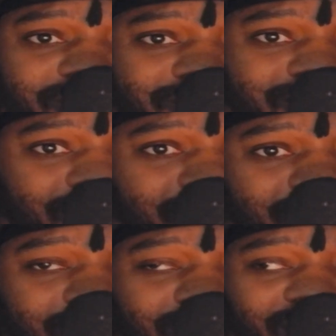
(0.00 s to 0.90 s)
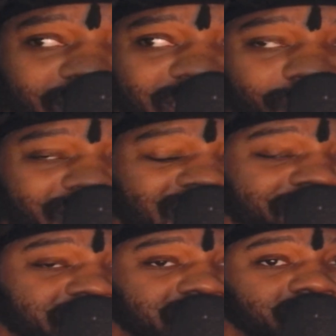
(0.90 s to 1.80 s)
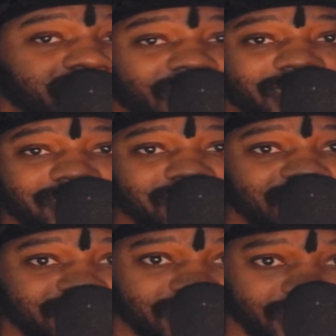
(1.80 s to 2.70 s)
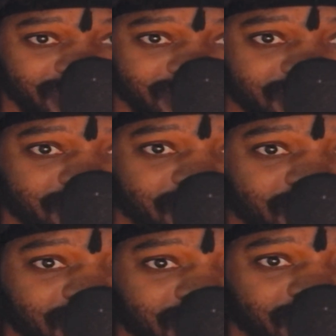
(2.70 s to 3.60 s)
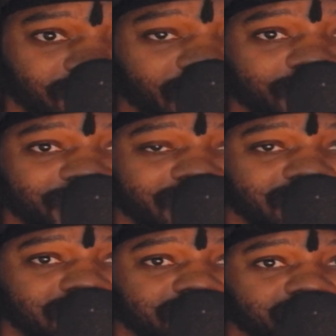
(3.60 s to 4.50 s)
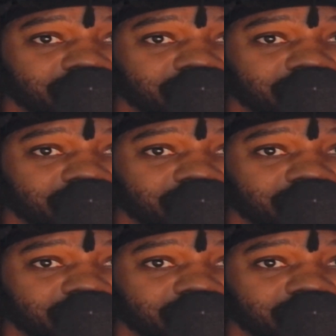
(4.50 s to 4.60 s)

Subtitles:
to take, and it may have to do that in 10 seconds, right? Because your